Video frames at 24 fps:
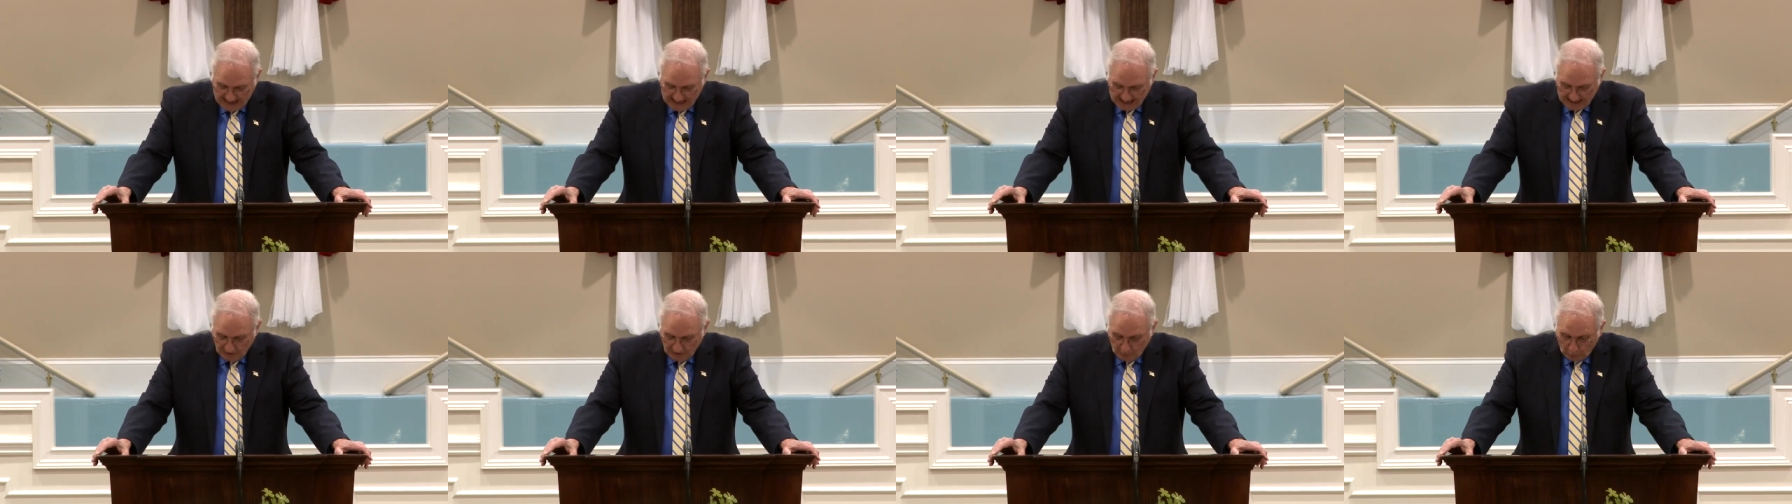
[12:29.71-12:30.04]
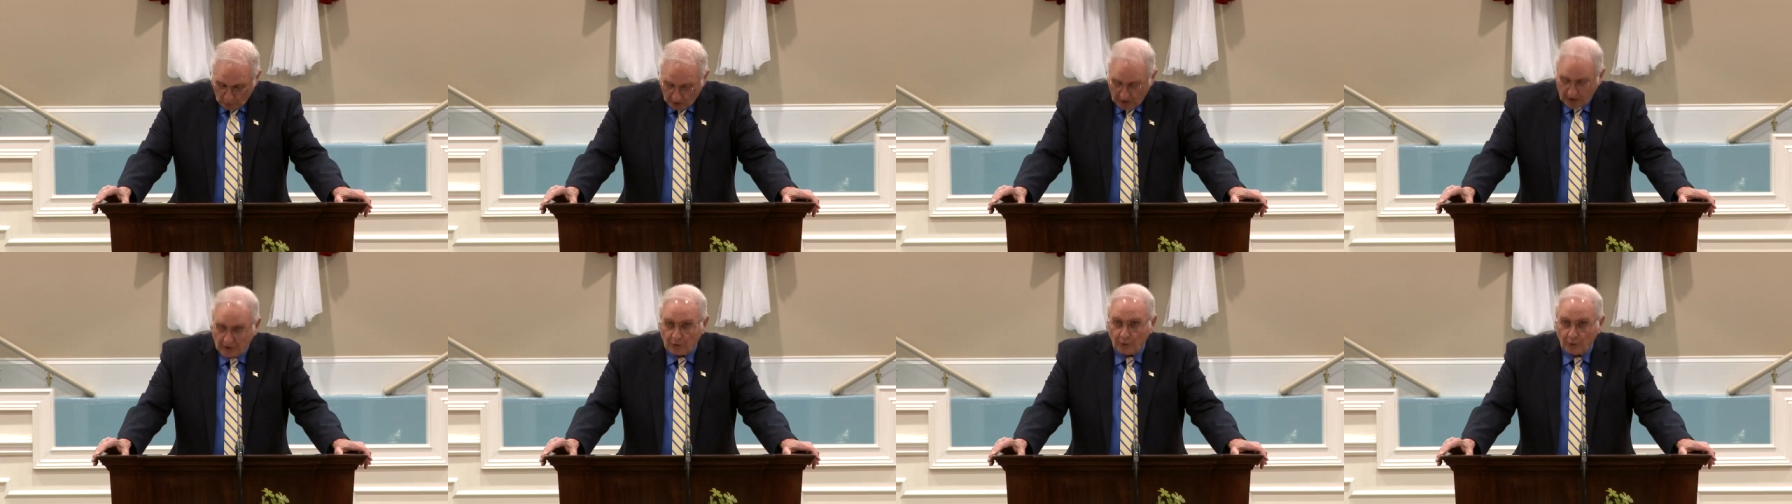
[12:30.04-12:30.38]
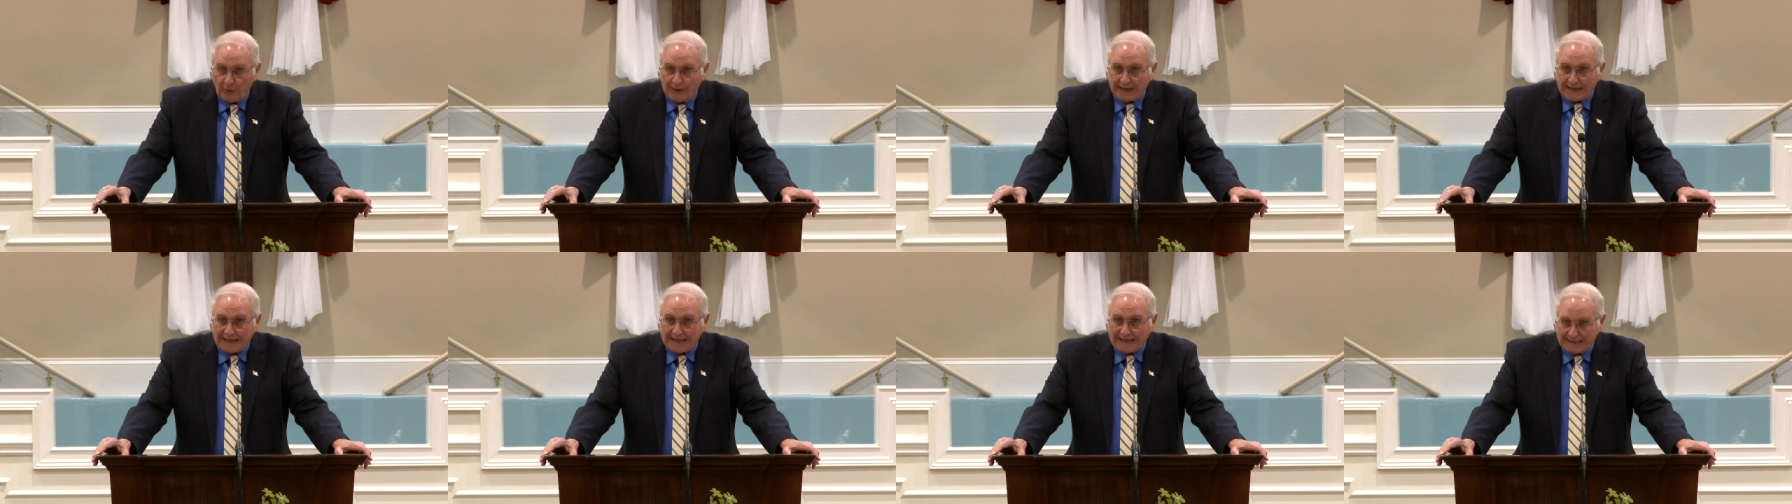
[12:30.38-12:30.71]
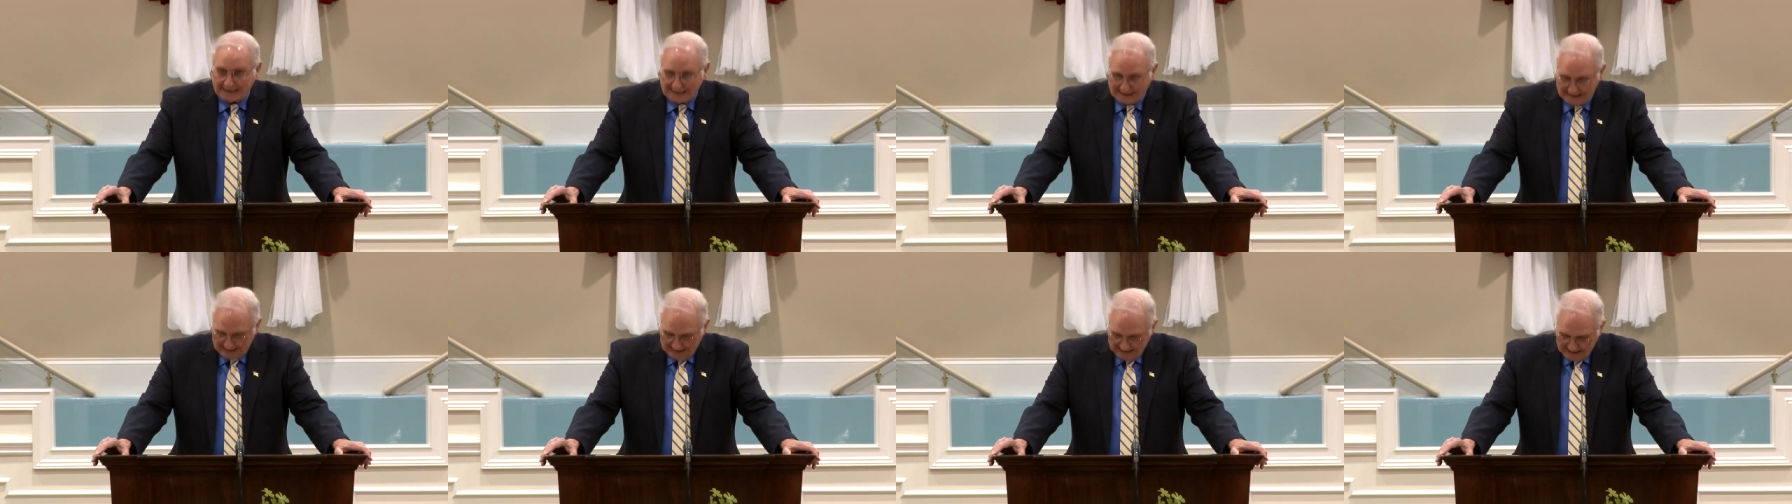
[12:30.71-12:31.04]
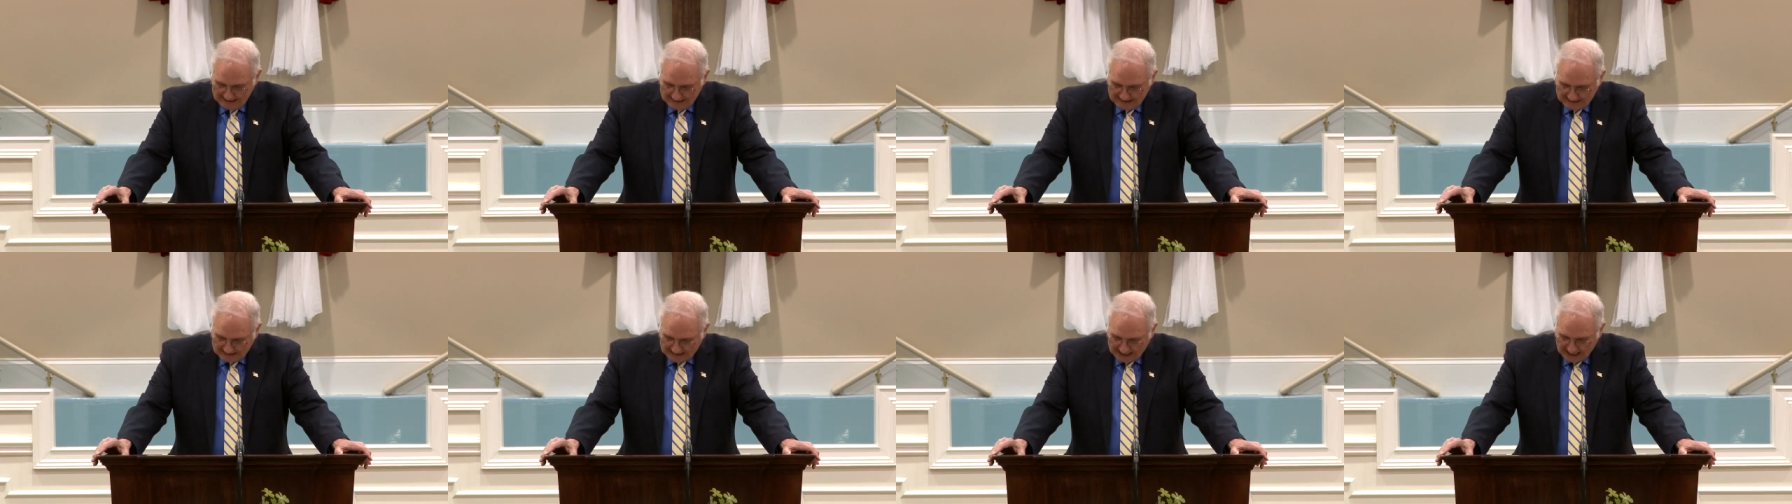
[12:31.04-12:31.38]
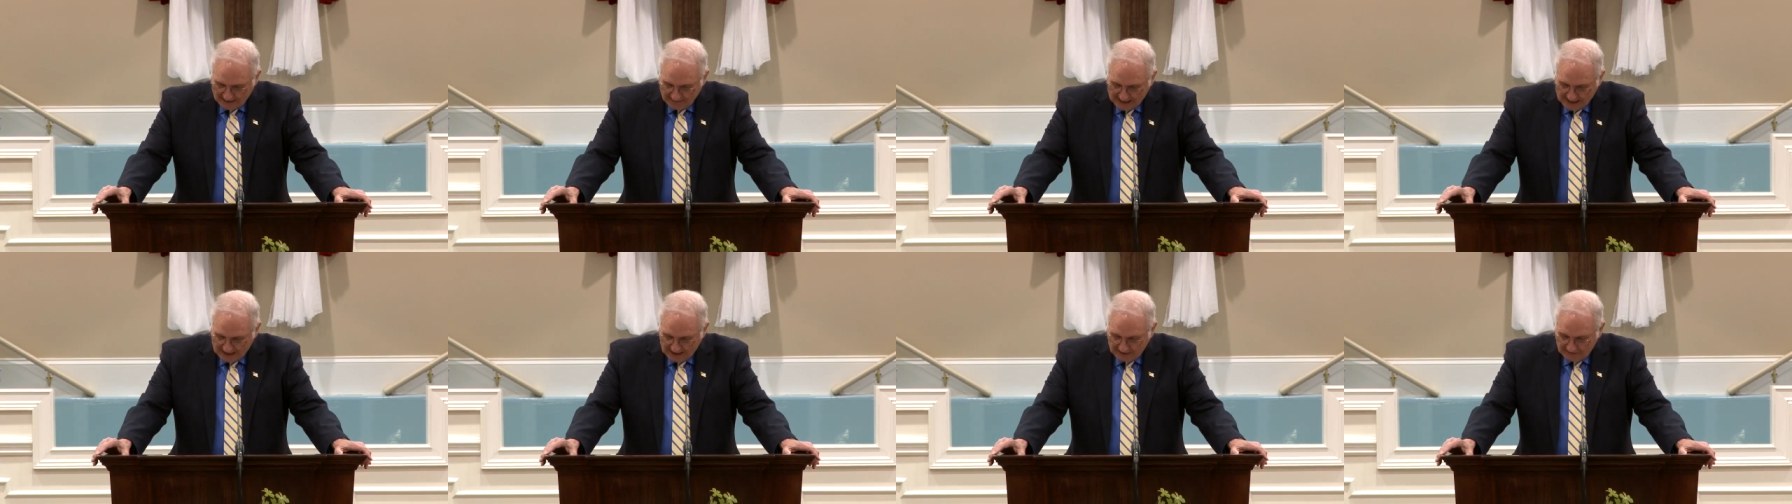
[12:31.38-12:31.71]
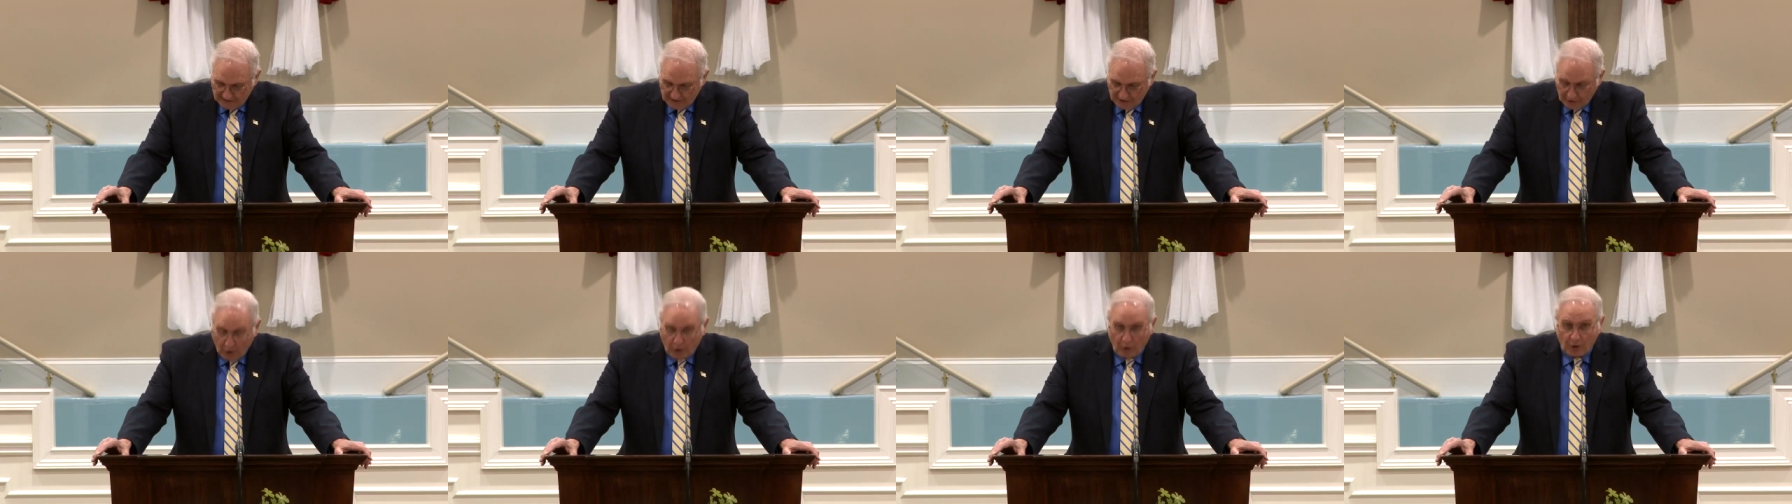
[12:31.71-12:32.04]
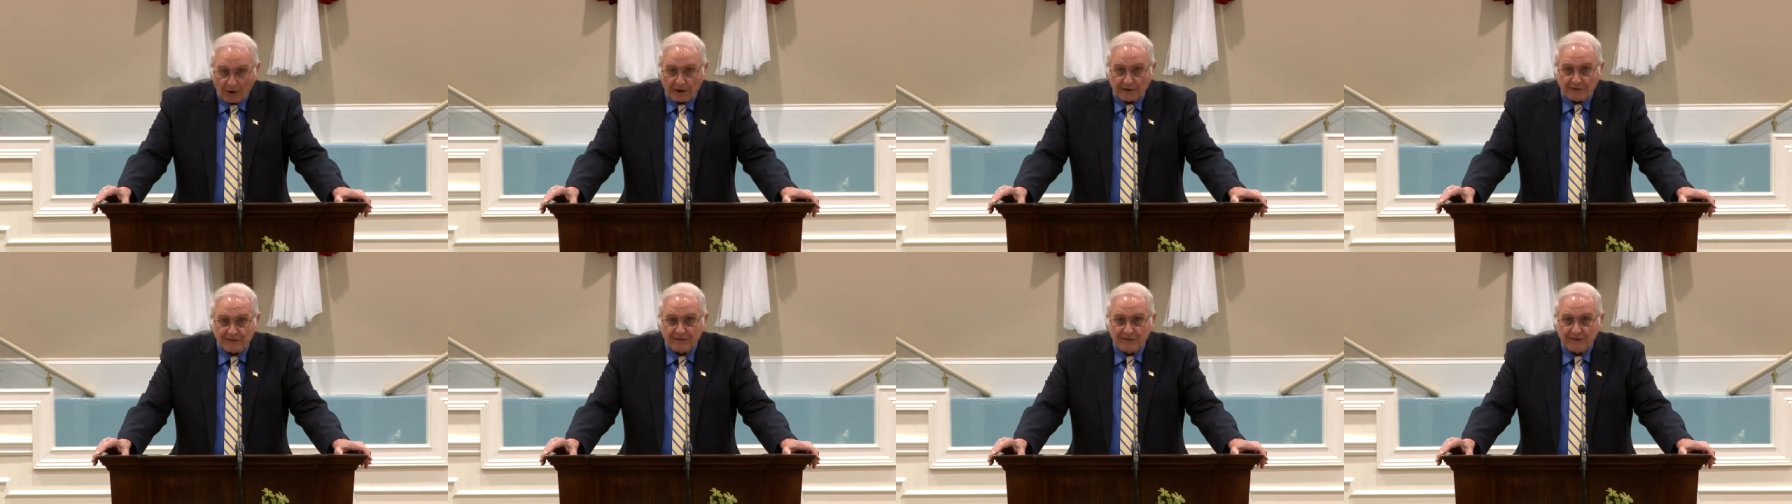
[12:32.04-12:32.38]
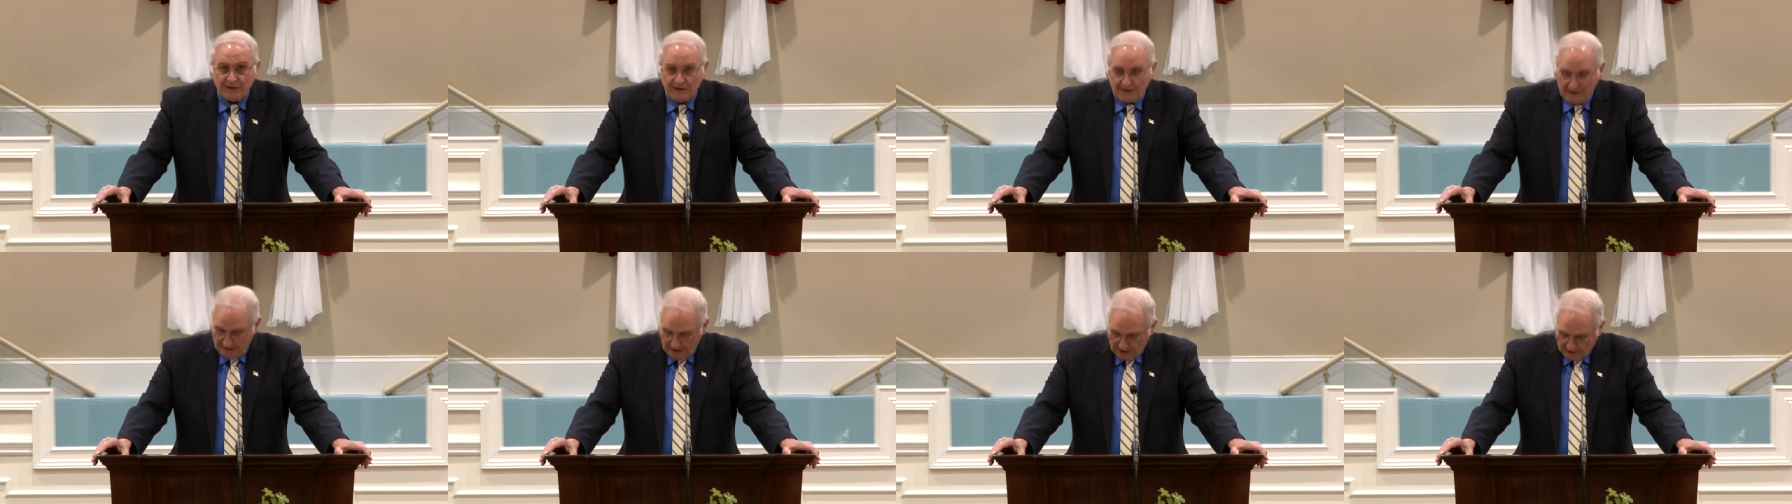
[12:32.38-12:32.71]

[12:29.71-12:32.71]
a whirlwind came out of the north,